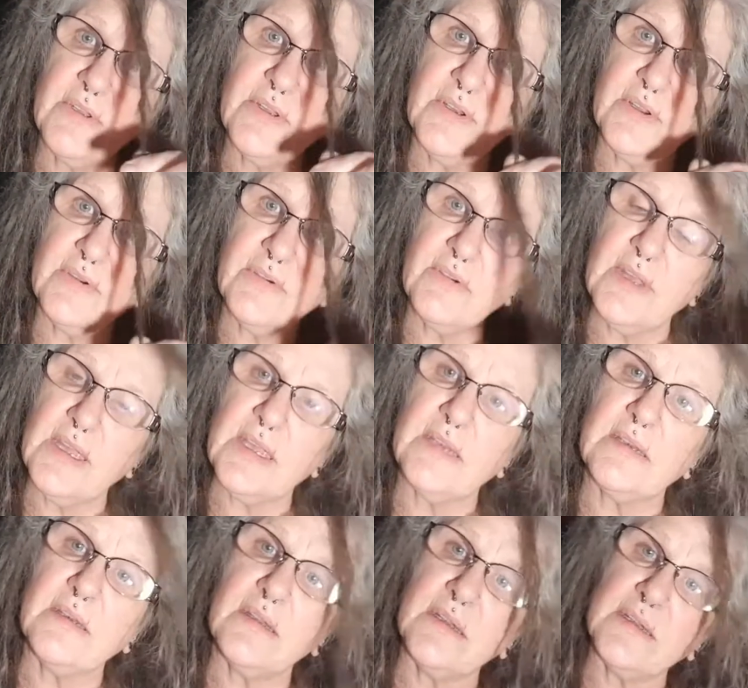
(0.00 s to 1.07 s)
you know,
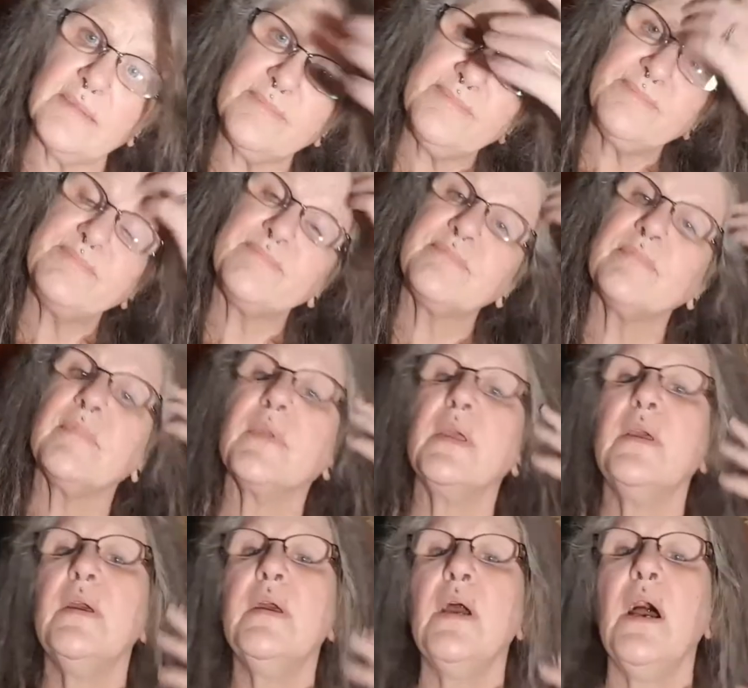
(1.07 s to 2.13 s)
and I
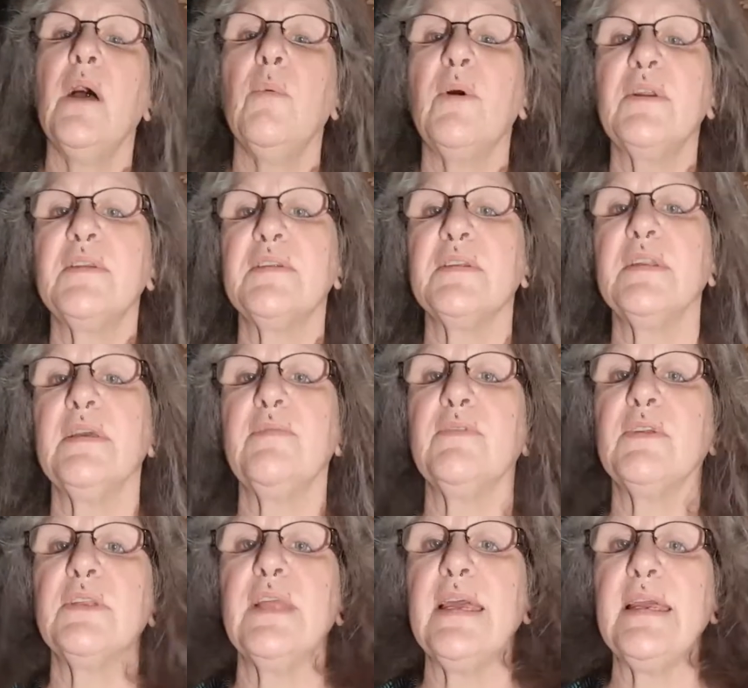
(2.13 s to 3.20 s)
wanted to leave the
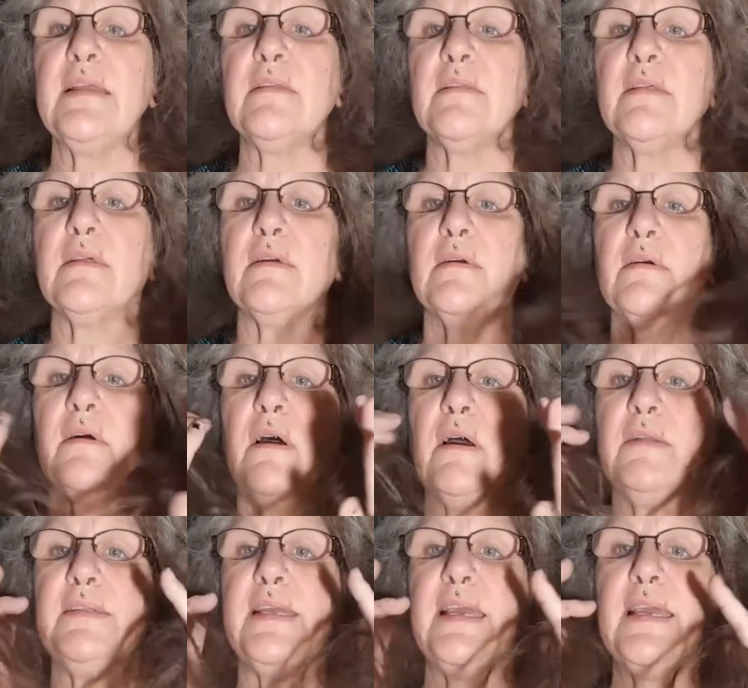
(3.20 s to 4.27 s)
length on
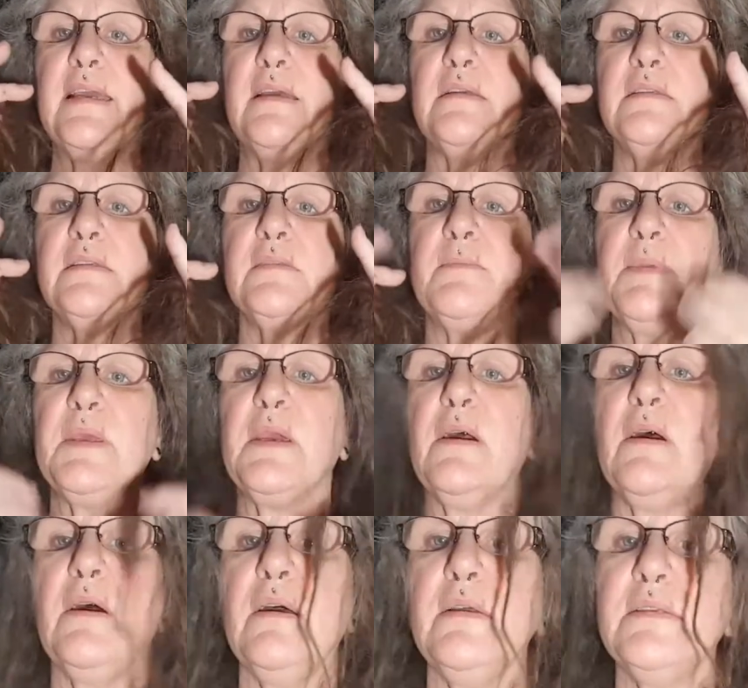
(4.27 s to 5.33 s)
the ends
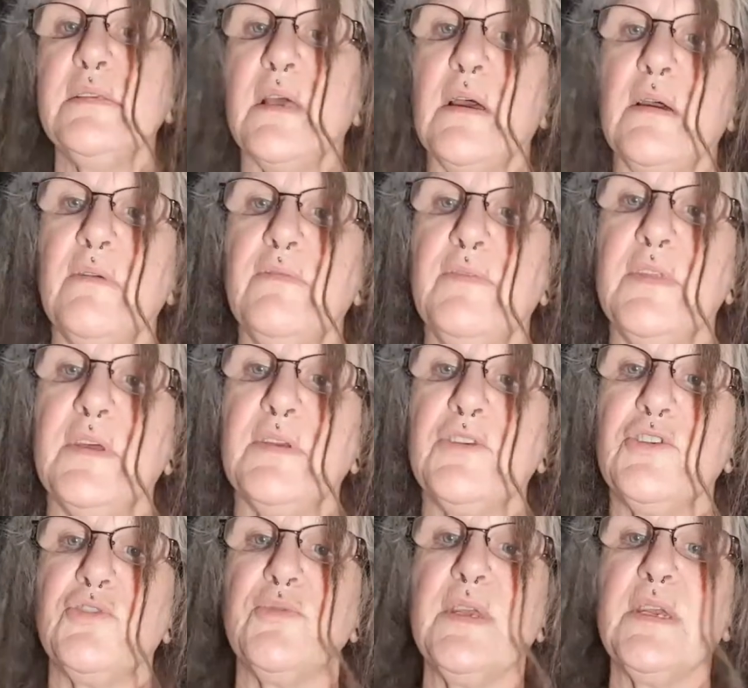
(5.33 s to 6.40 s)
because of the
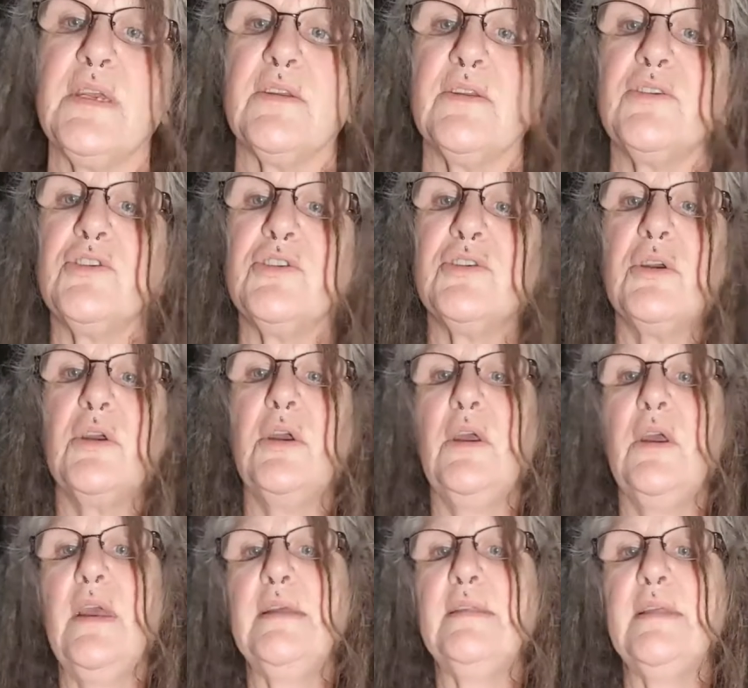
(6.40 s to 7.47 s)
shrinkage.
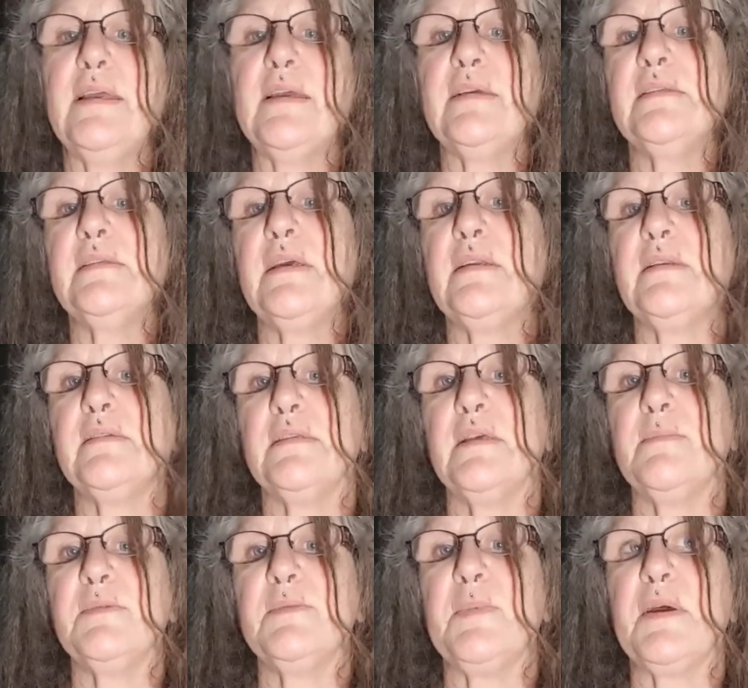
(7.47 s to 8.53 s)
And like I said, in
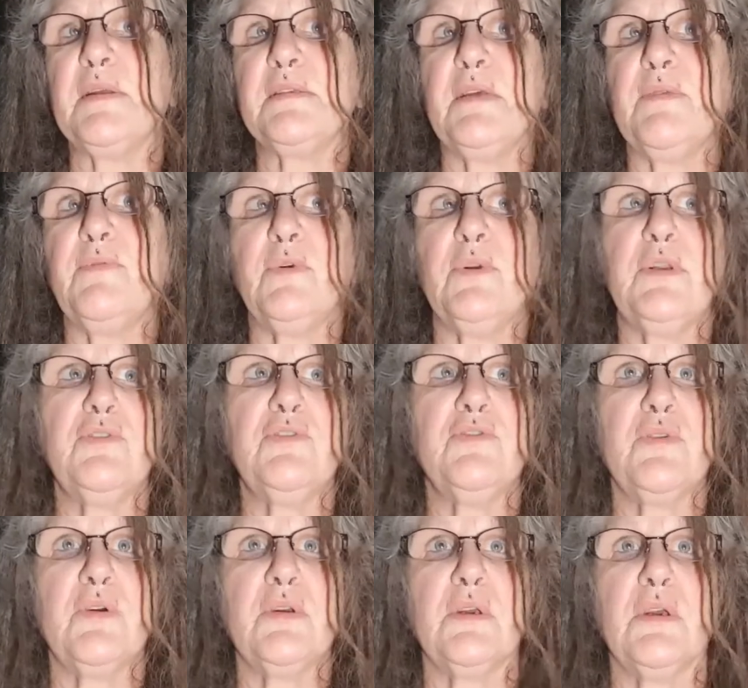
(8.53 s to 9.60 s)
some spots I've already
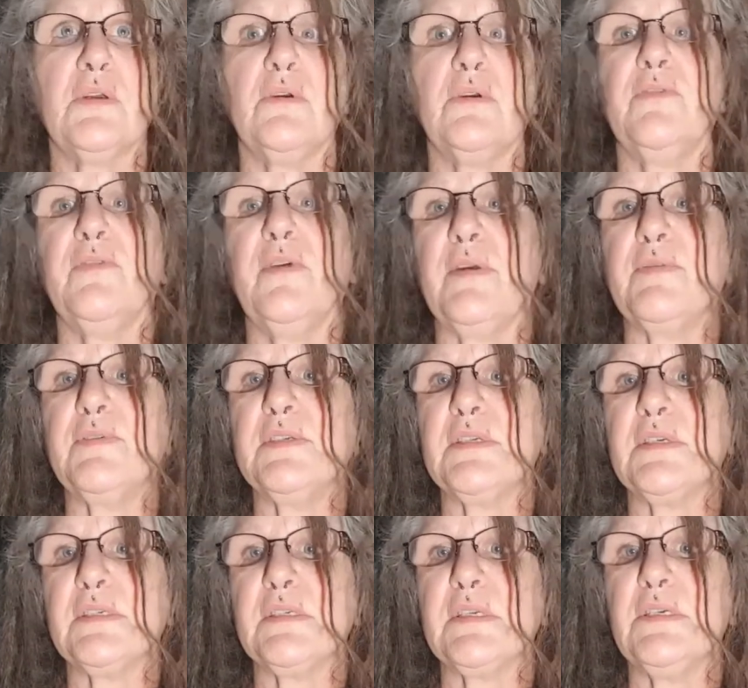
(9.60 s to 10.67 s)
shrunk a good 5 or
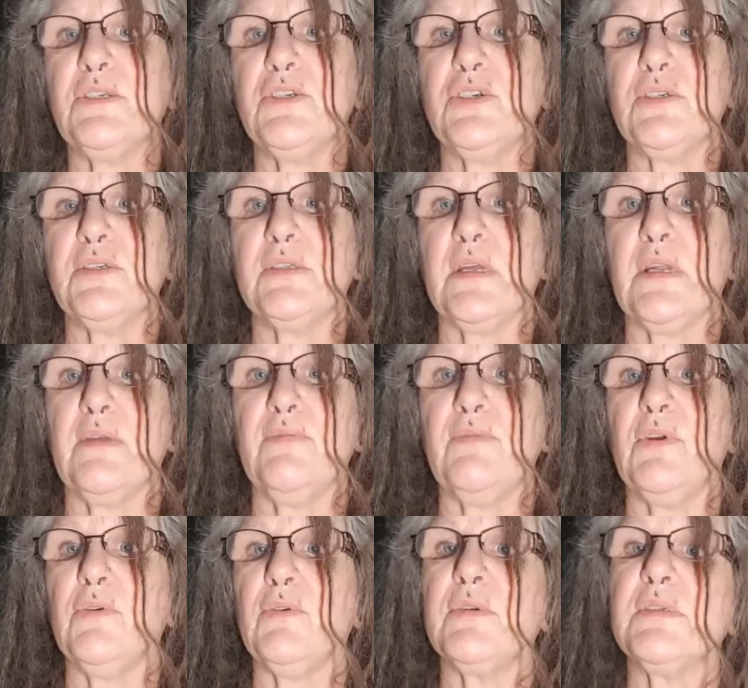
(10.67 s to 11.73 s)
6 inches that I've
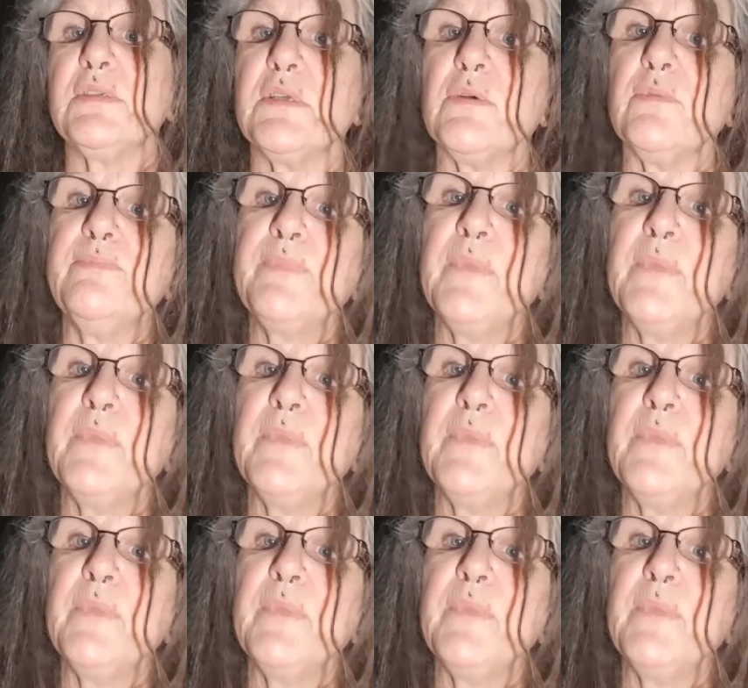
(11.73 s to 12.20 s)
noticed. So,